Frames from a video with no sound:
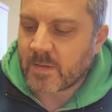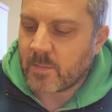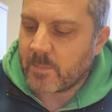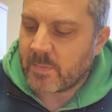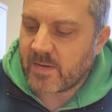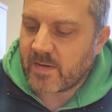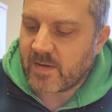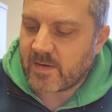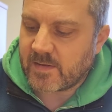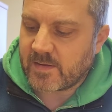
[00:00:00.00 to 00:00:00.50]

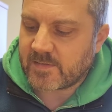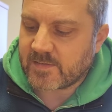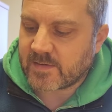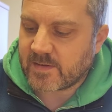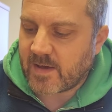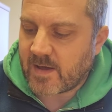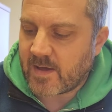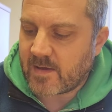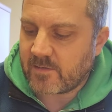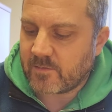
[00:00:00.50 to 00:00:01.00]
but it's
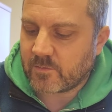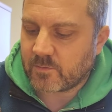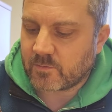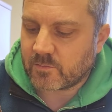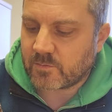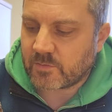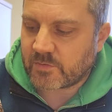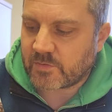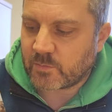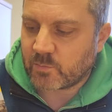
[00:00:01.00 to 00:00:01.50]
got
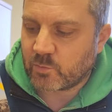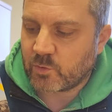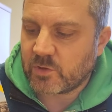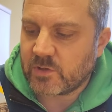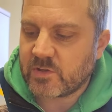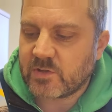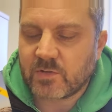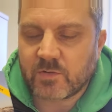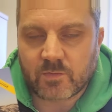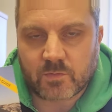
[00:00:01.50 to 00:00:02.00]
some
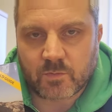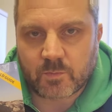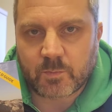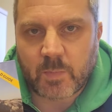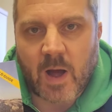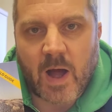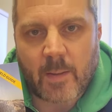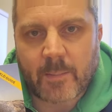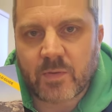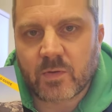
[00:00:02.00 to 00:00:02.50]
really
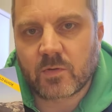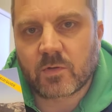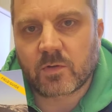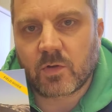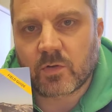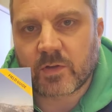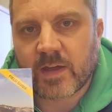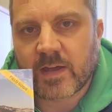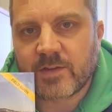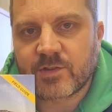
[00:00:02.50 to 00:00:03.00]
popular
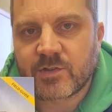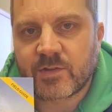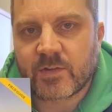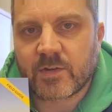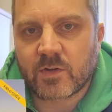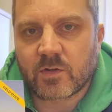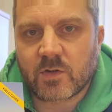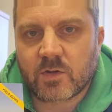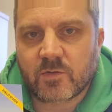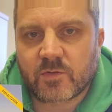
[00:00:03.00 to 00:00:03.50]
locations
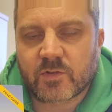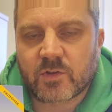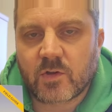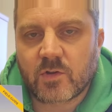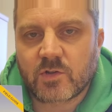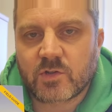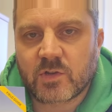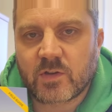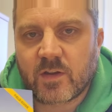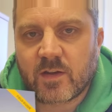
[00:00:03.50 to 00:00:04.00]
here in Nova
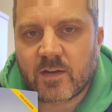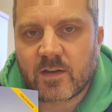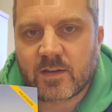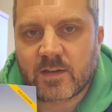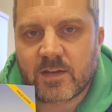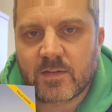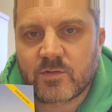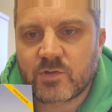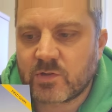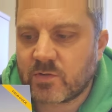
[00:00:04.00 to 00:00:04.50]
Scotia and
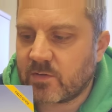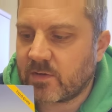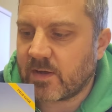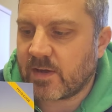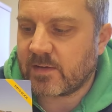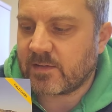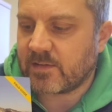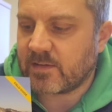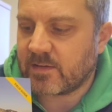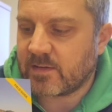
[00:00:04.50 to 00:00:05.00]
it gives you an
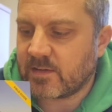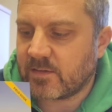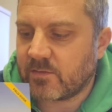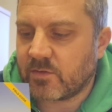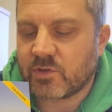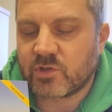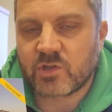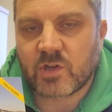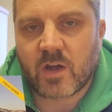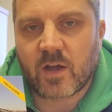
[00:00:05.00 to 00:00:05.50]
idea of
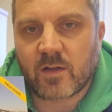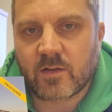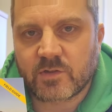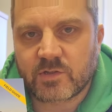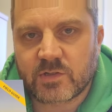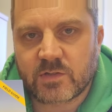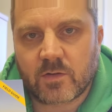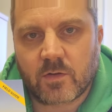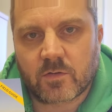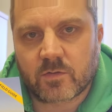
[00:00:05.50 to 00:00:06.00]
the
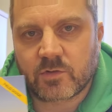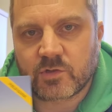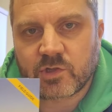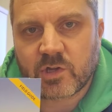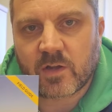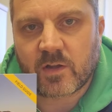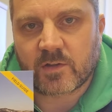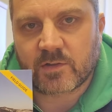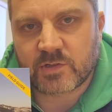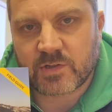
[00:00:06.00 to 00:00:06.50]
geology, local
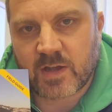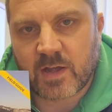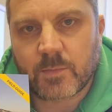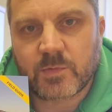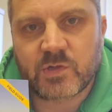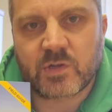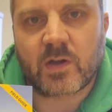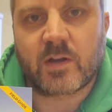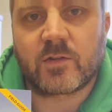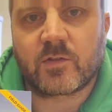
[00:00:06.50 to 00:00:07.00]
geology,
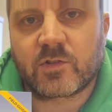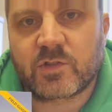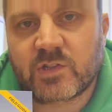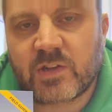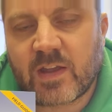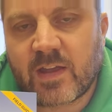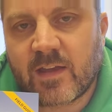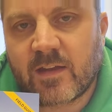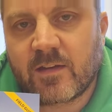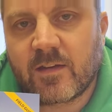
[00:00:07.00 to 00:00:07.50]
helps you
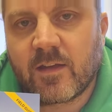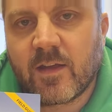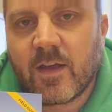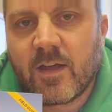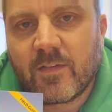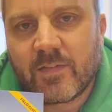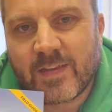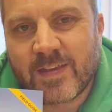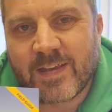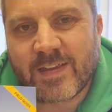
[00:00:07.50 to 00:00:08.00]
understand
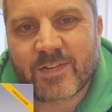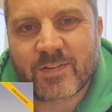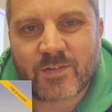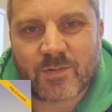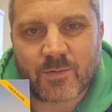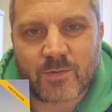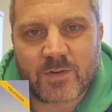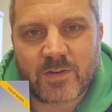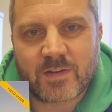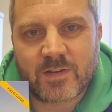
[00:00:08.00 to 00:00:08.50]
the
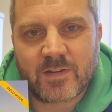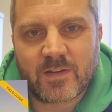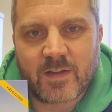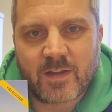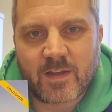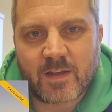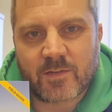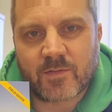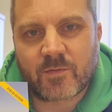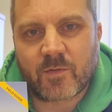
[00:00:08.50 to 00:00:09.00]
history
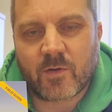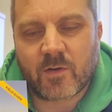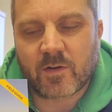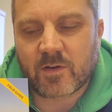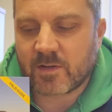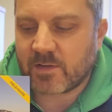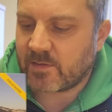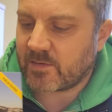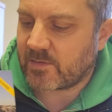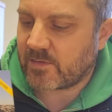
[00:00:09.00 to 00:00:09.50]
as far
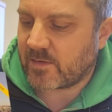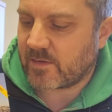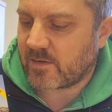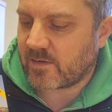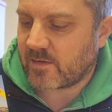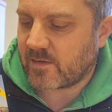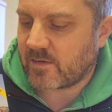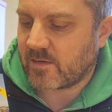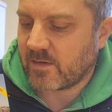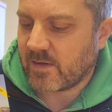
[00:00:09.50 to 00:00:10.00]
as
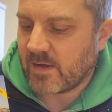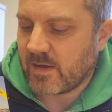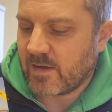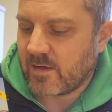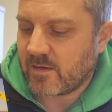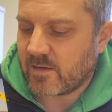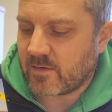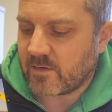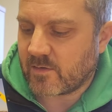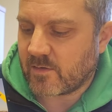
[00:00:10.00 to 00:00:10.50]
uh,
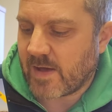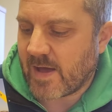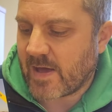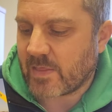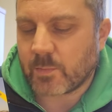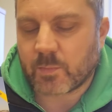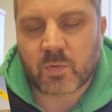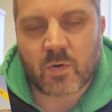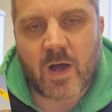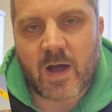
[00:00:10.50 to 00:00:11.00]
you know,
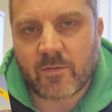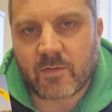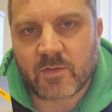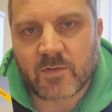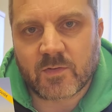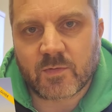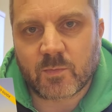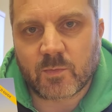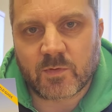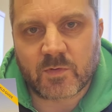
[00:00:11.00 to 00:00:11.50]
how the
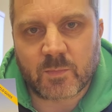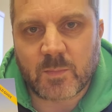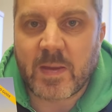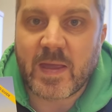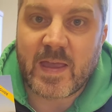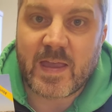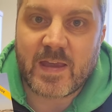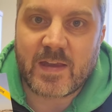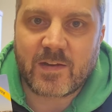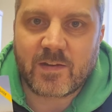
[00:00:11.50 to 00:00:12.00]
province was
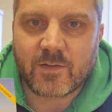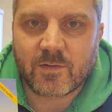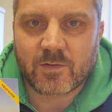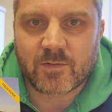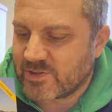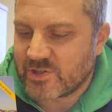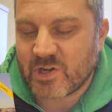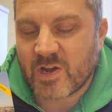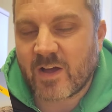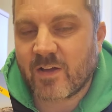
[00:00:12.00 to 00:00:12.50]
made
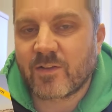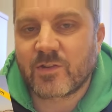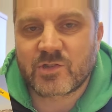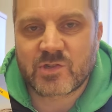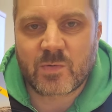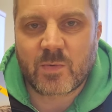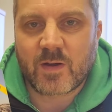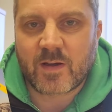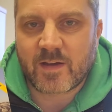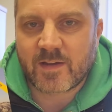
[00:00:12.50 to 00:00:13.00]

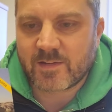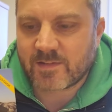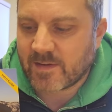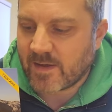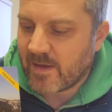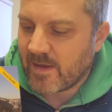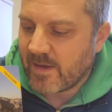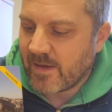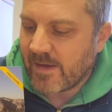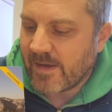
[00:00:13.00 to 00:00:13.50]
geology-wise,
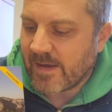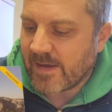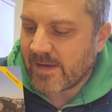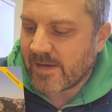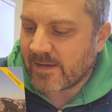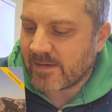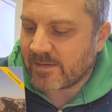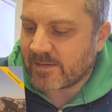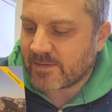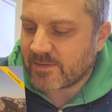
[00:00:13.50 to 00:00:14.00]

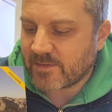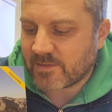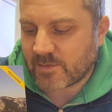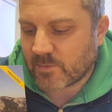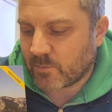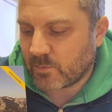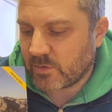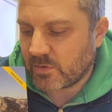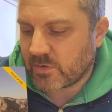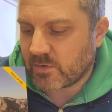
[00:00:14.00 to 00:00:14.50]
and it's just
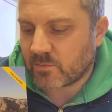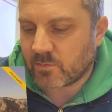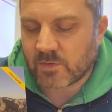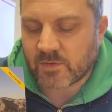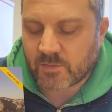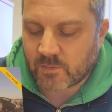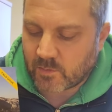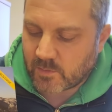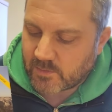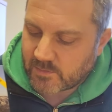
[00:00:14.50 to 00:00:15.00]
a really good
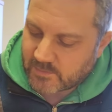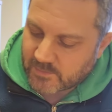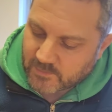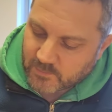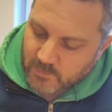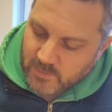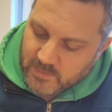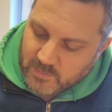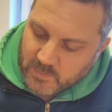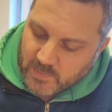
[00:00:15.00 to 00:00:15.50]
resource.
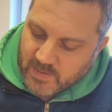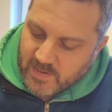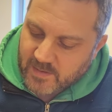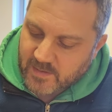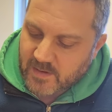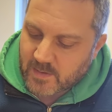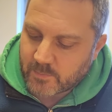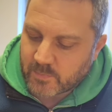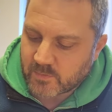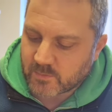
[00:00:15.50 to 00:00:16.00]
It's written by a
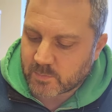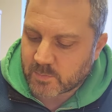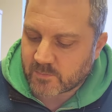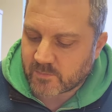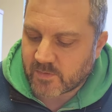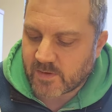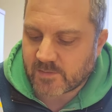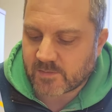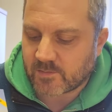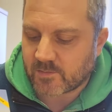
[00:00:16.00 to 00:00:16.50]
couple of
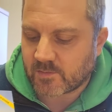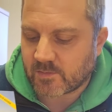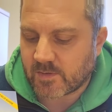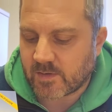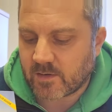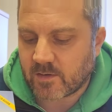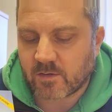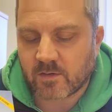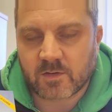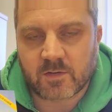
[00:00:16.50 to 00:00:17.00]
professors
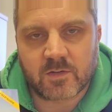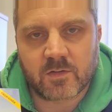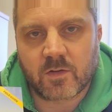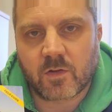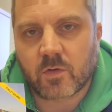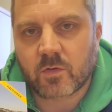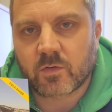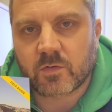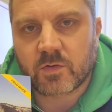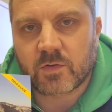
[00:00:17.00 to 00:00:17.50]
that are in
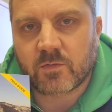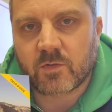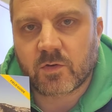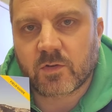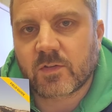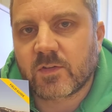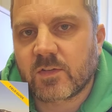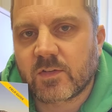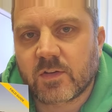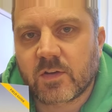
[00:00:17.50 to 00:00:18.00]
local
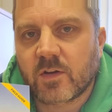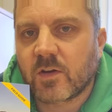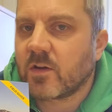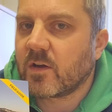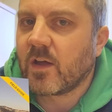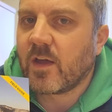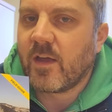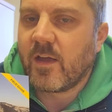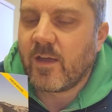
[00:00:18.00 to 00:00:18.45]
universities here,